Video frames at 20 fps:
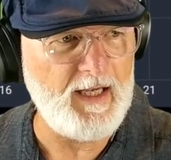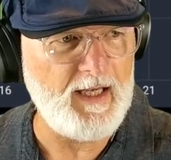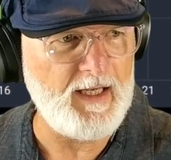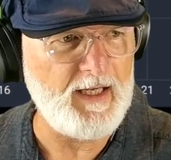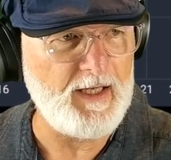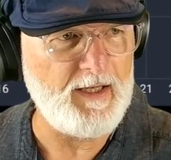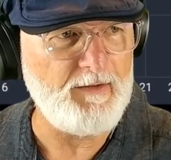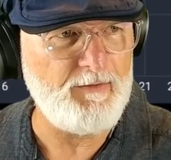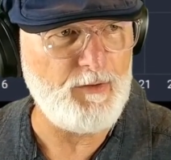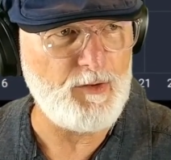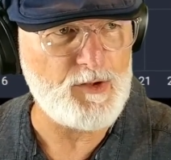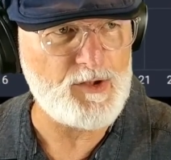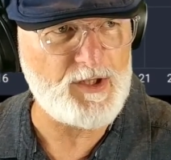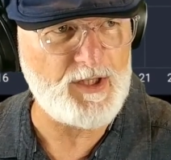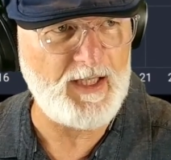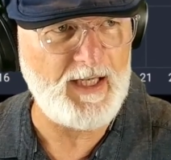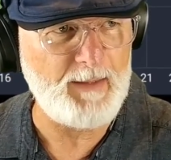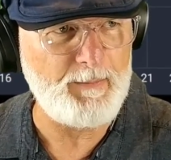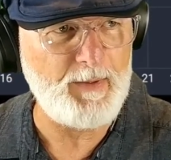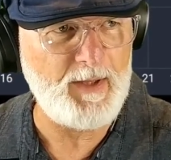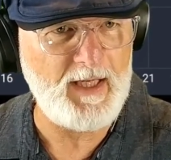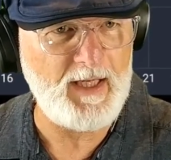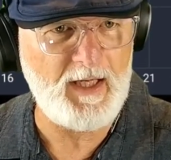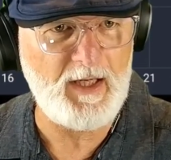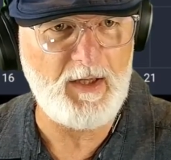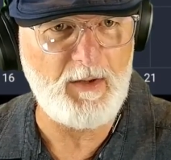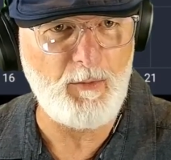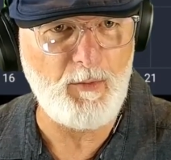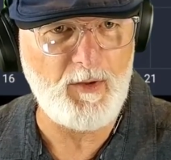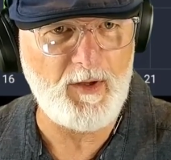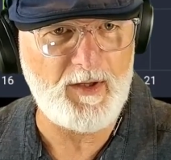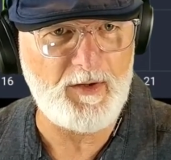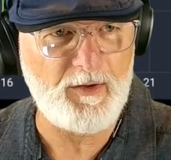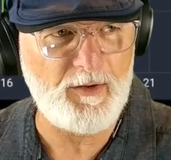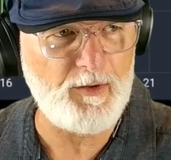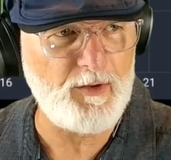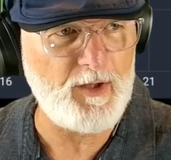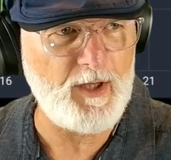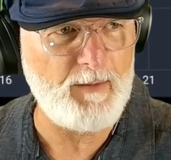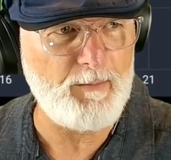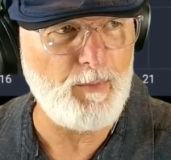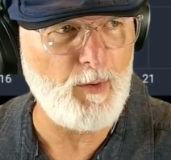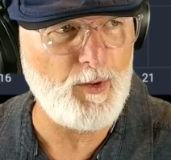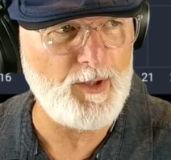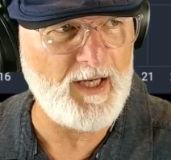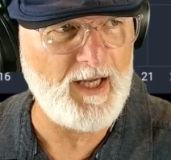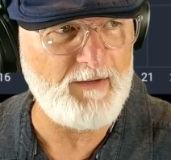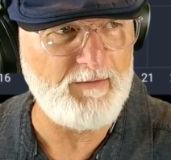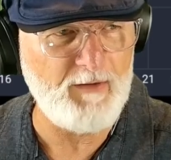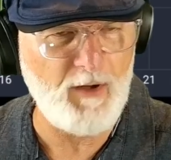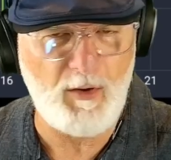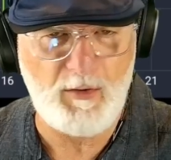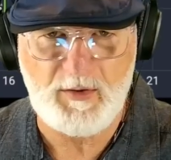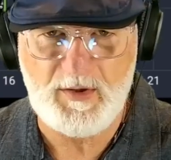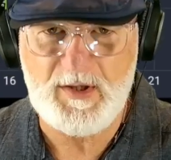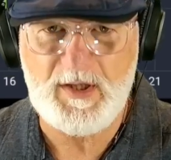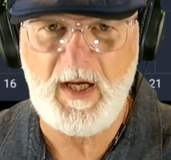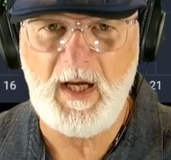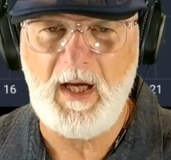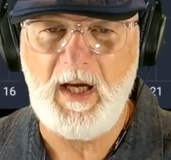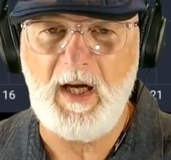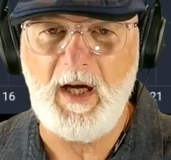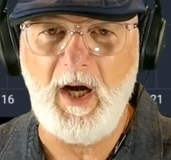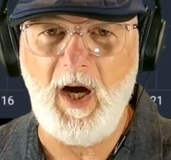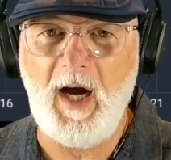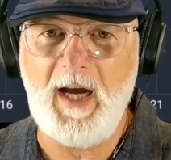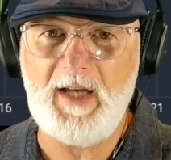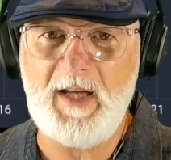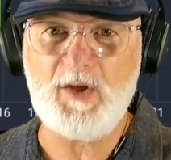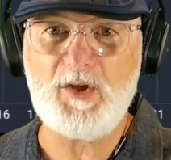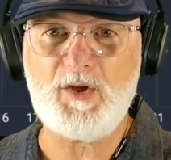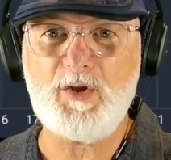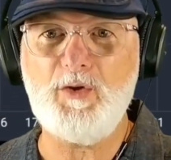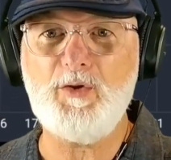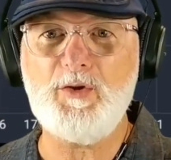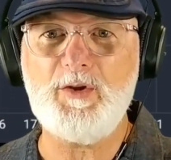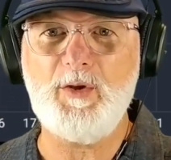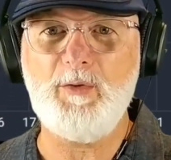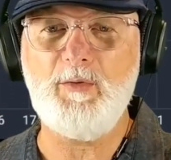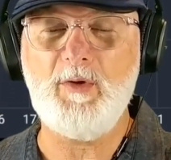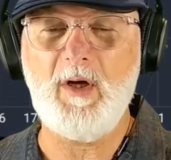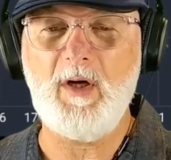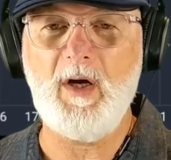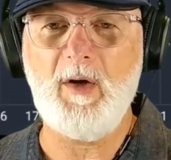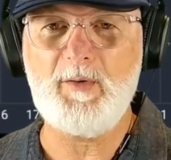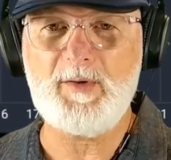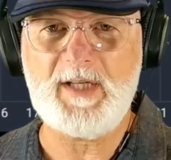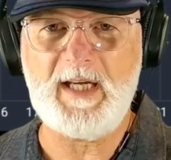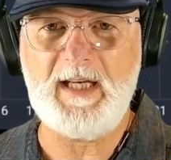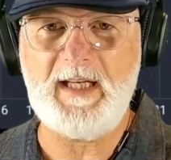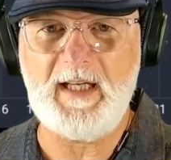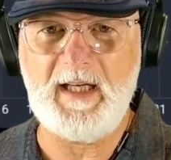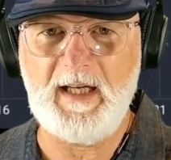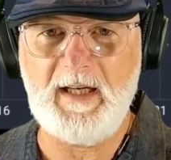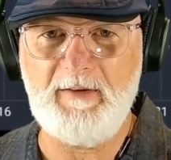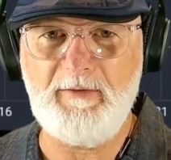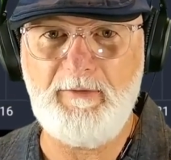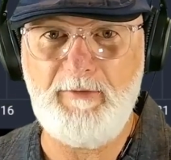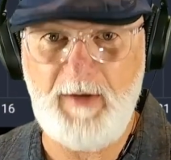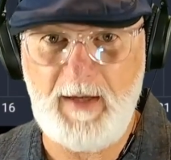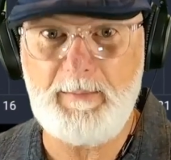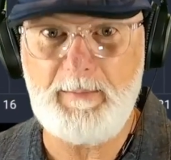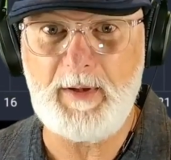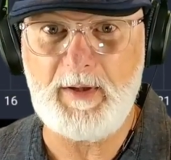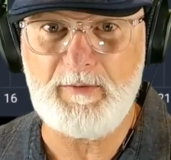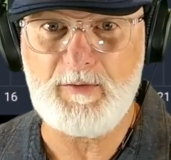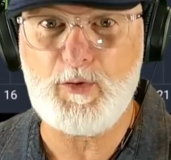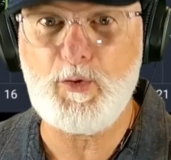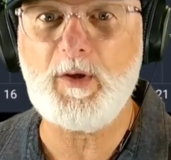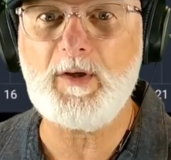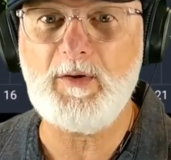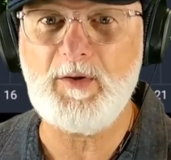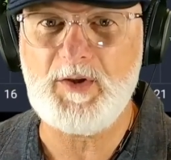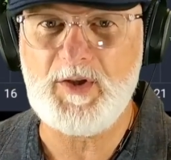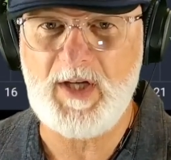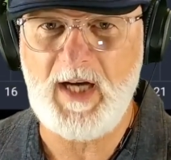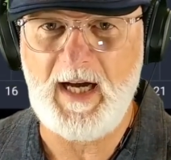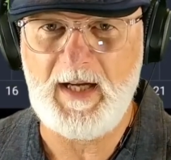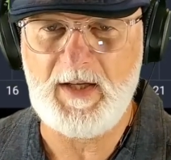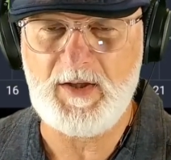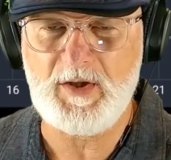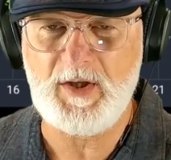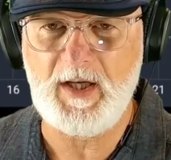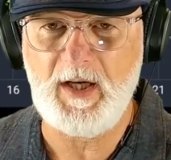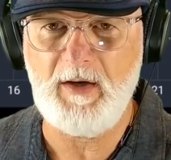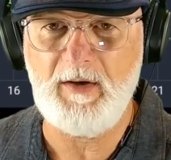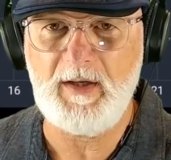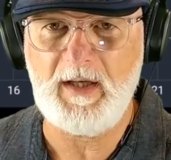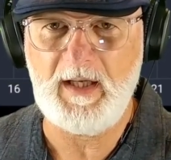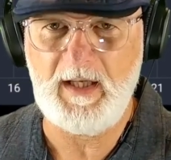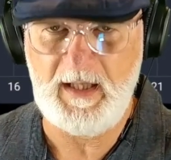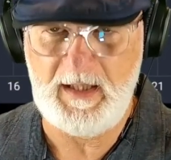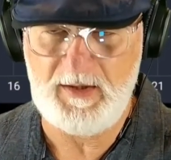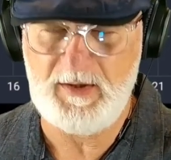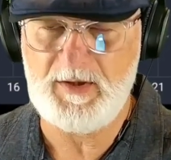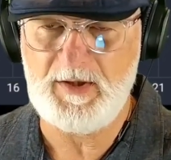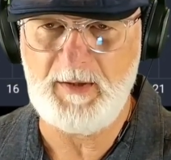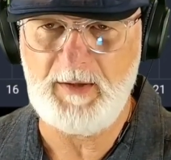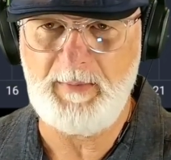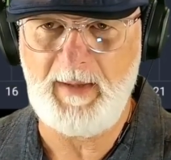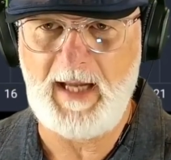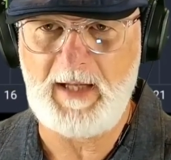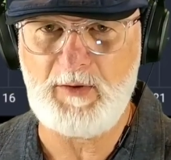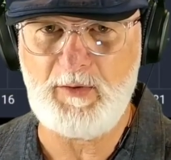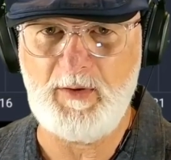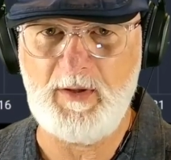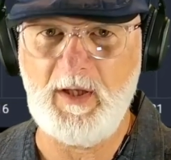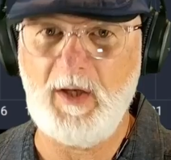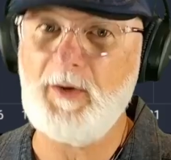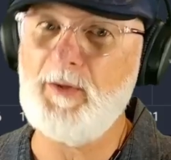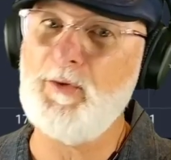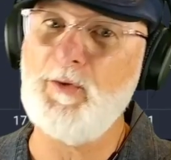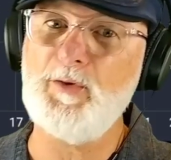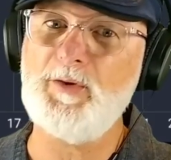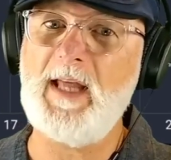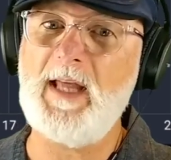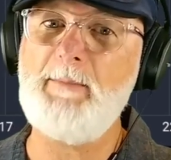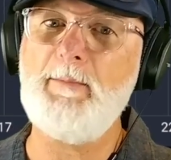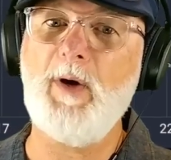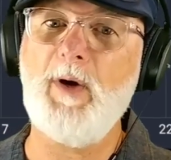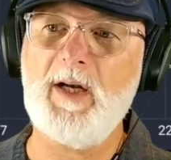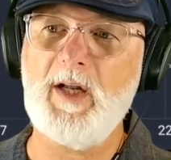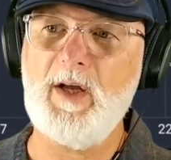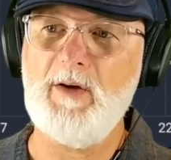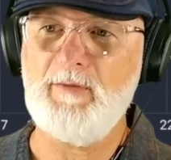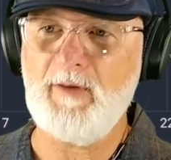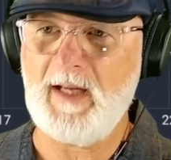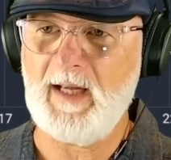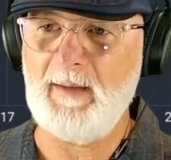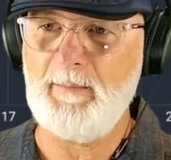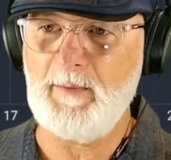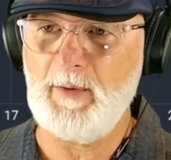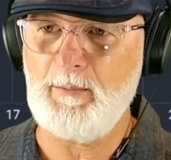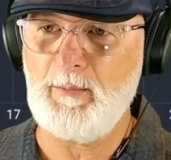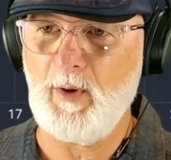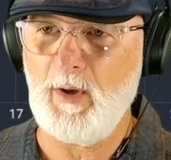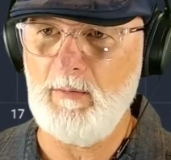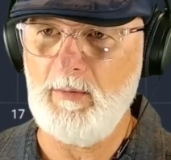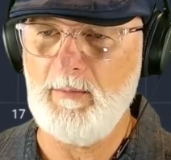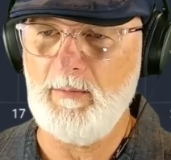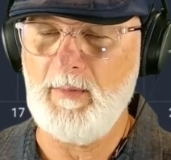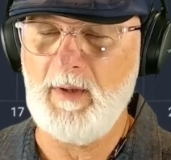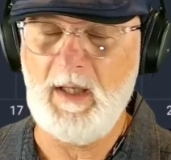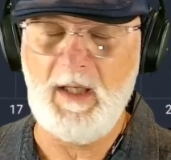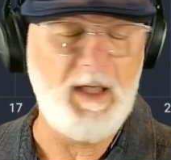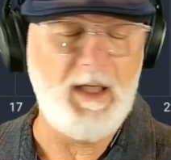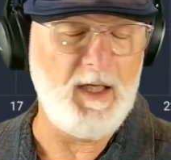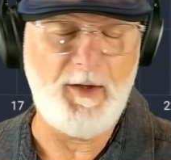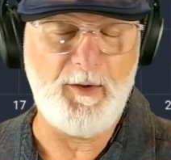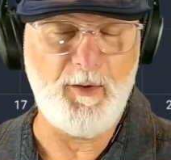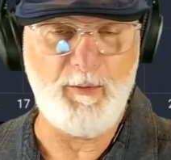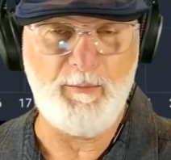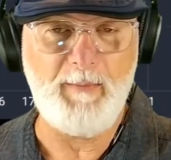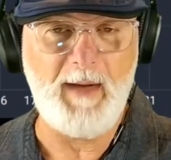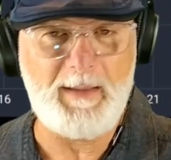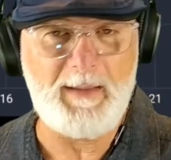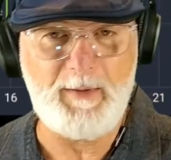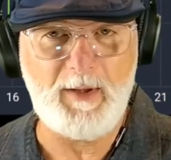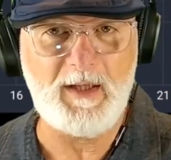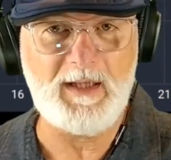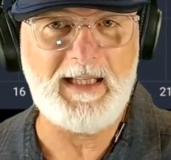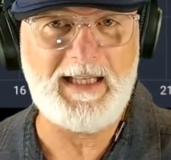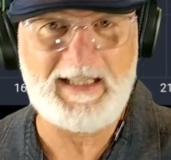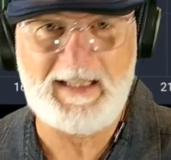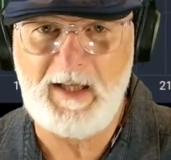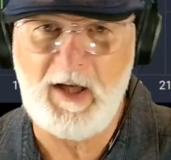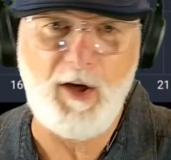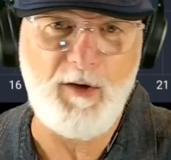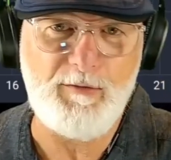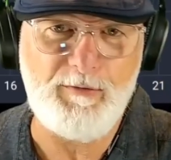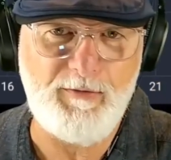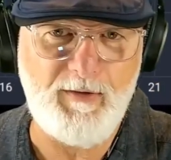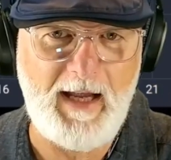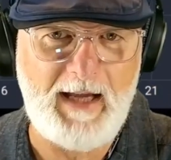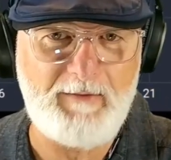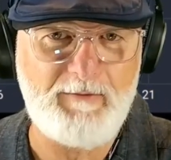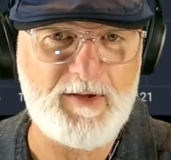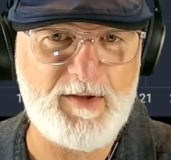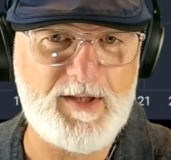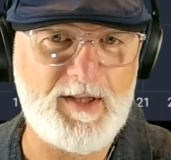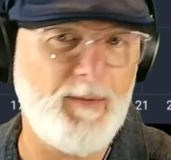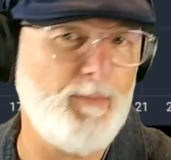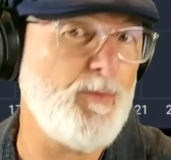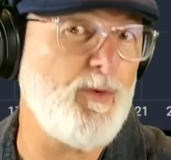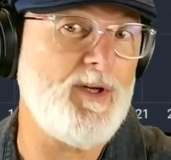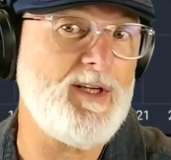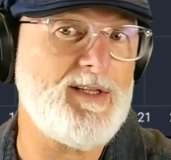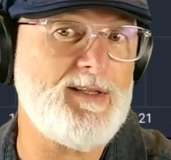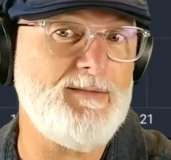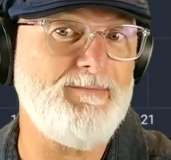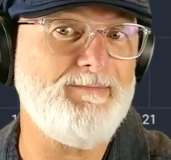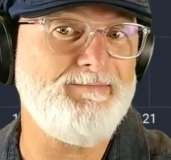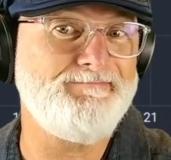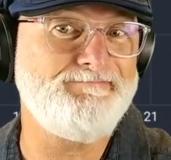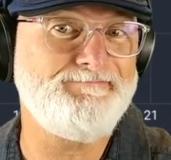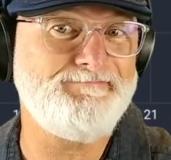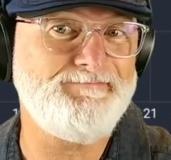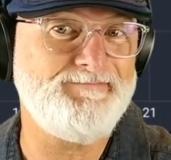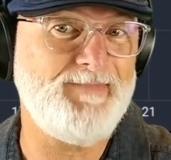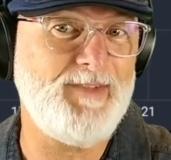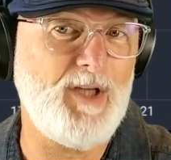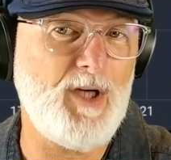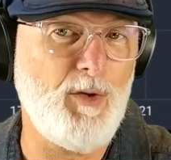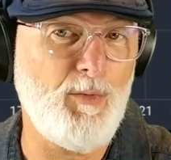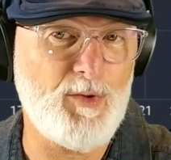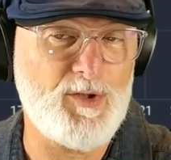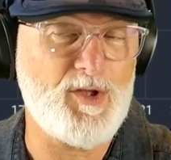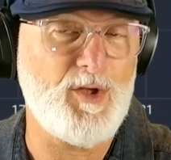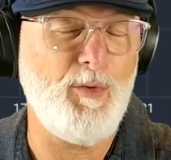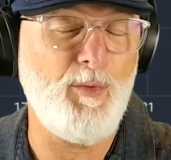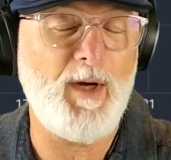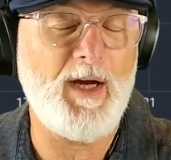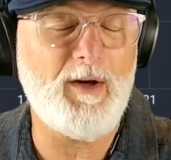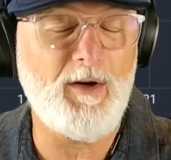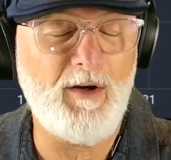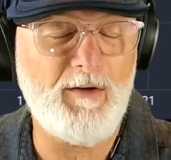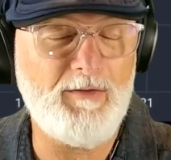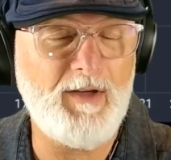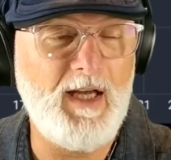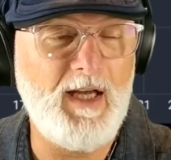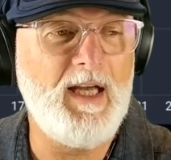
if you see up here, we're at 13.8 volts. I ensured that I was getting a fair bit of trickle charge going into the battery. I thought that might overcome the problem. I thought maybe I'll let it go flat for some reason that I wasn't aware of.